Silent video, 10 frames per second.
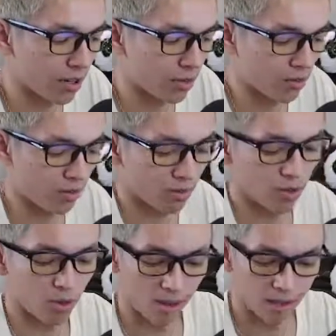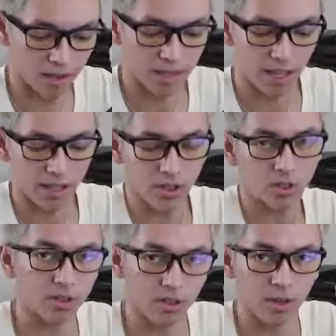I don't want to stack
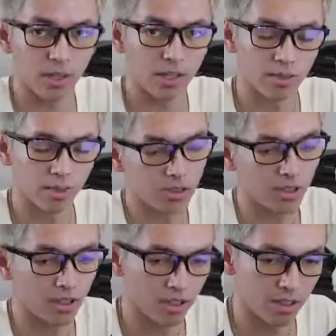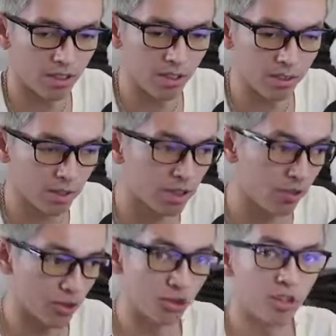interests quite yet, especially
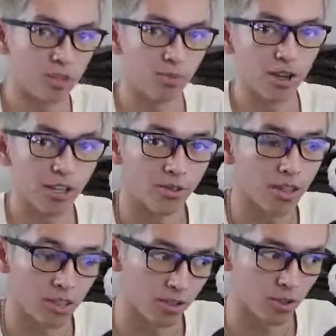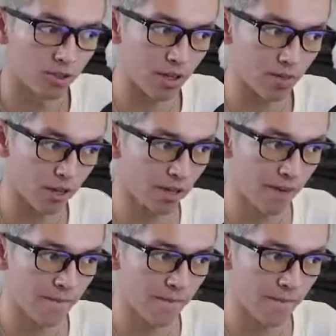if you're just brand new testing cold traffic.